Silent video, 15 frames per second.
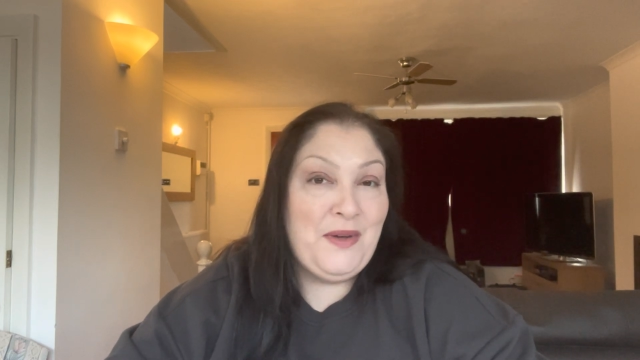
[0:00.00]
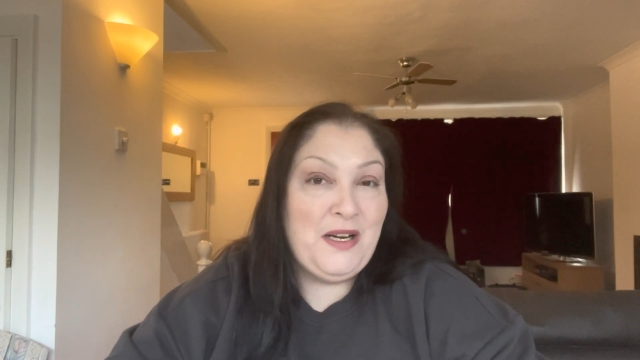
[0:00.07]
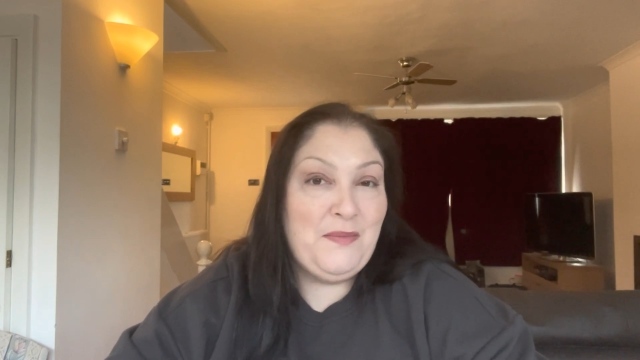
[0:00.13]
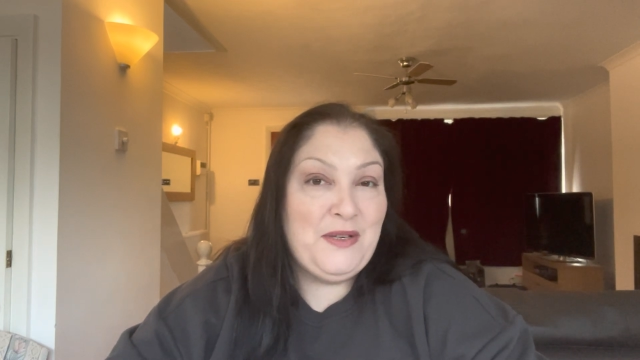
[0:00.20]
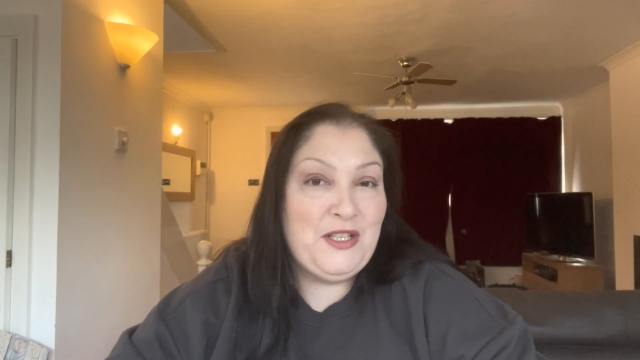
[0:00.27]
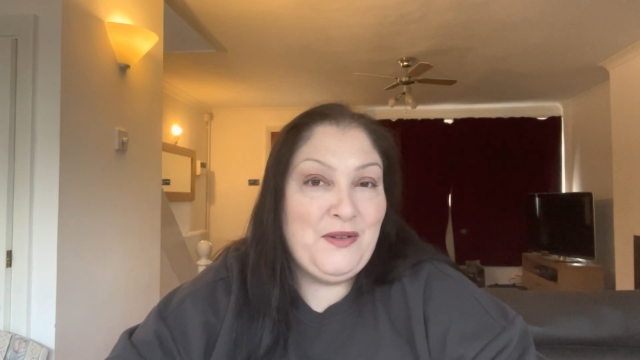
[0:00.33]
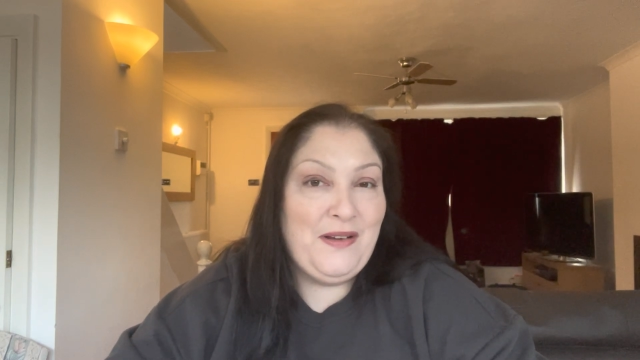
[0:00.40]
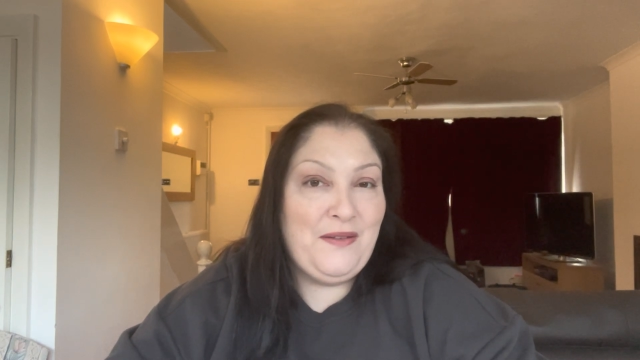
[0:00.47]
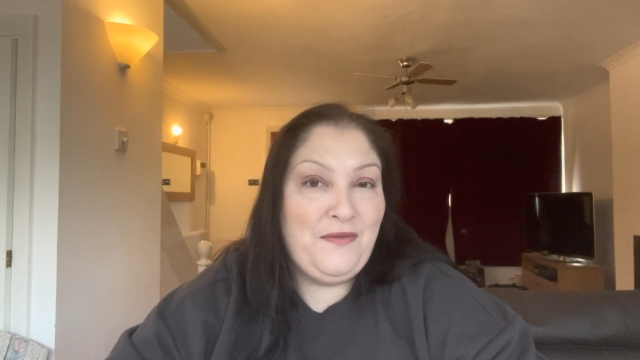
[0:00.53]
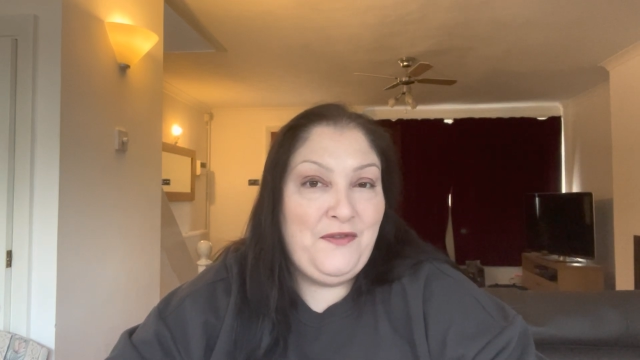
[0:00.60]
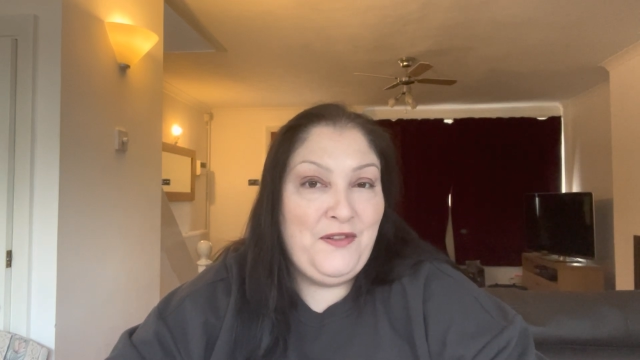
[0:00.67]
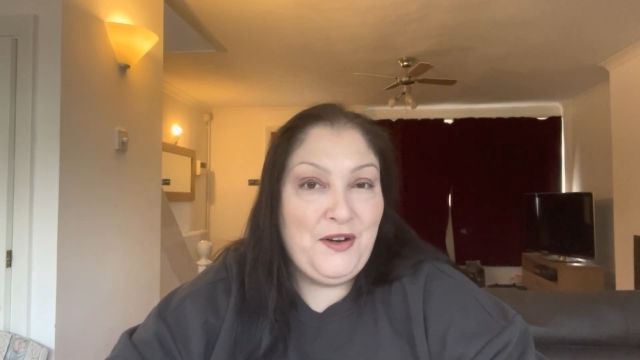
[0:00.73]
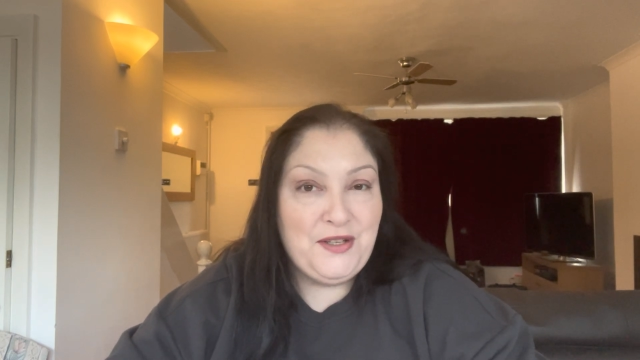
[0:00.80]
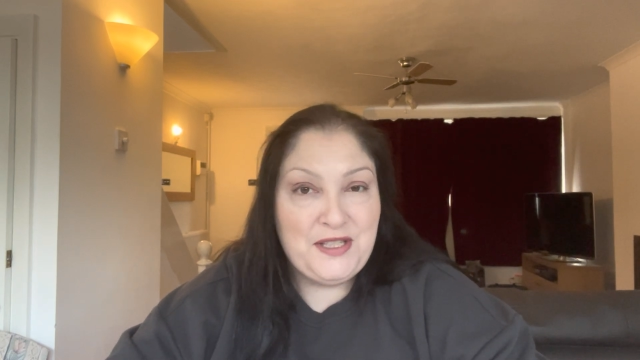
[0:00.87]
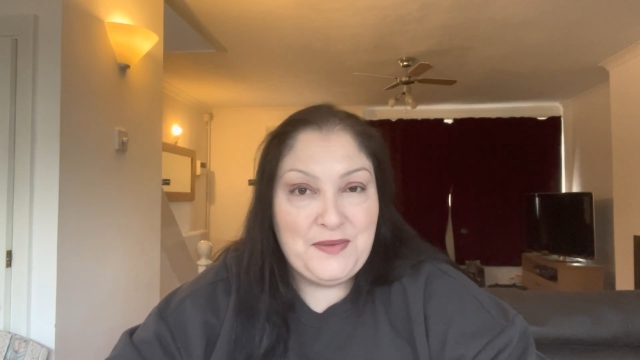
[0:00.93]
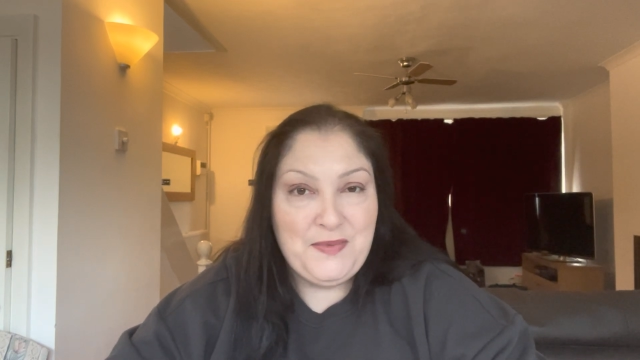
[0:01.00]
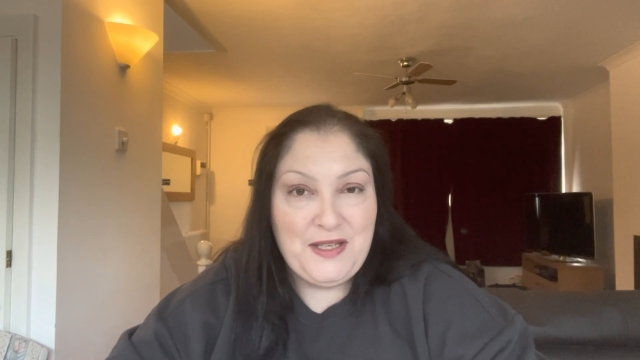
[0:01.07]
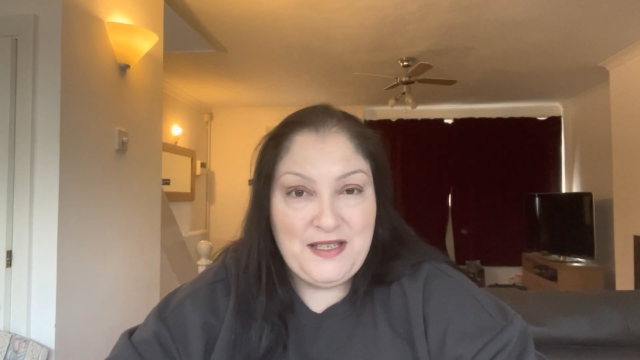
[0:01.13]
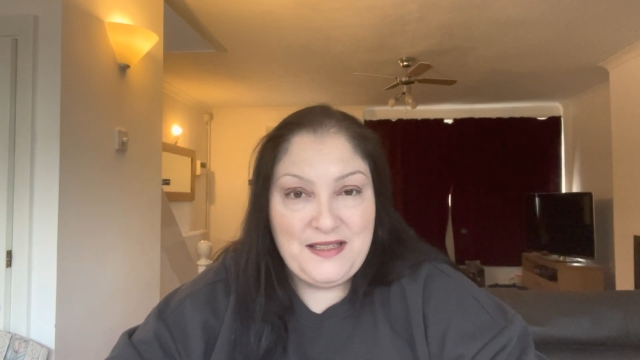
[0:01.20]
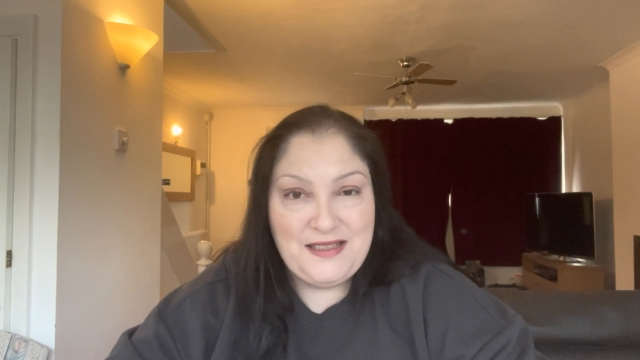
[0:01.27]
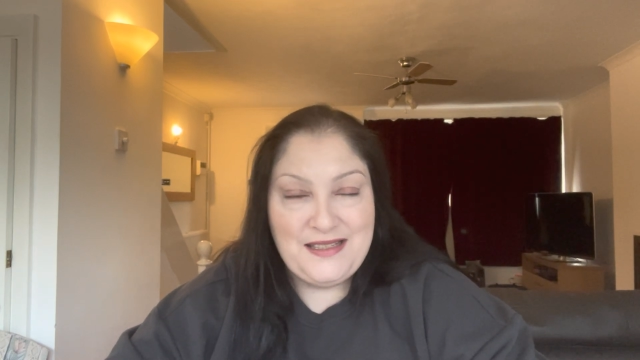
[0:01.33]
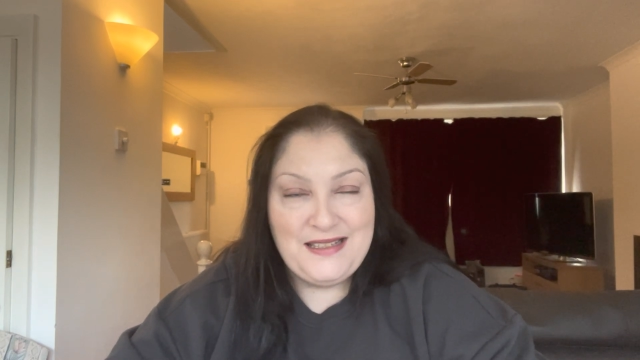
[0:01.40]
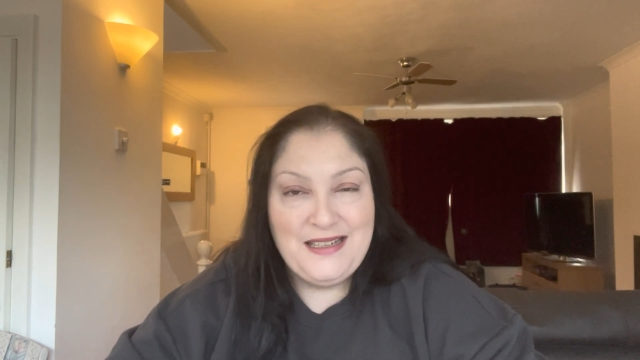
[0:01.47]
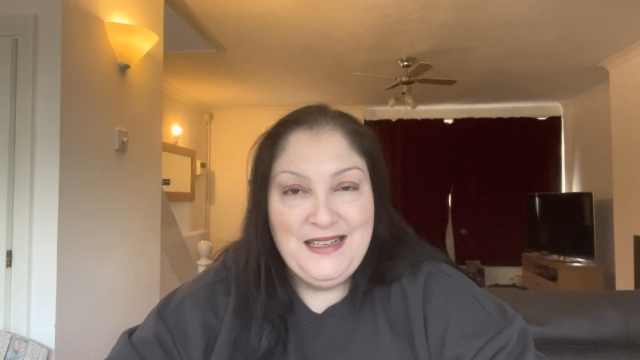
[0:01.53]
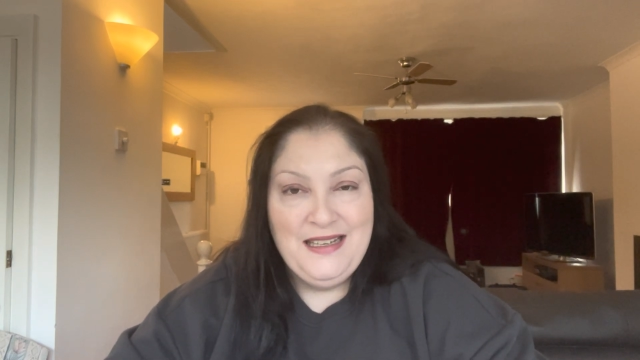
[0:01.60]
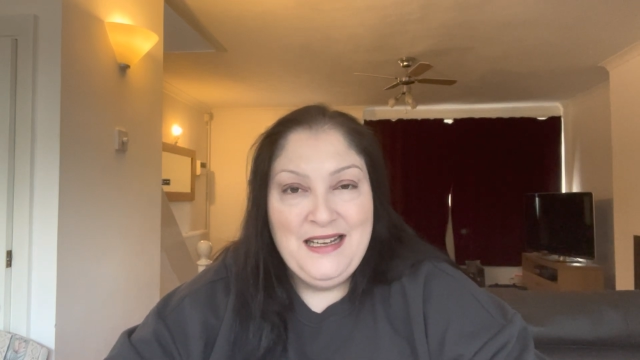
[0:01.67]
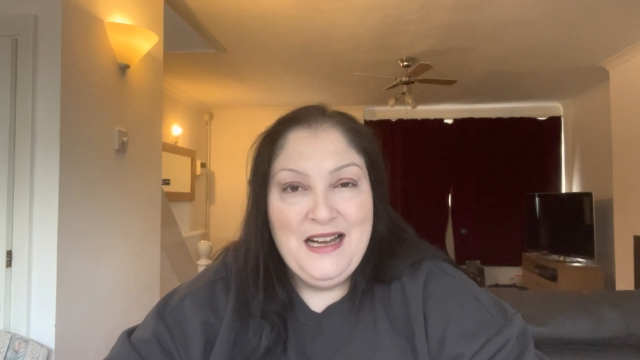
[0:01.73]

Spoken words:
going to be doing Flossmas.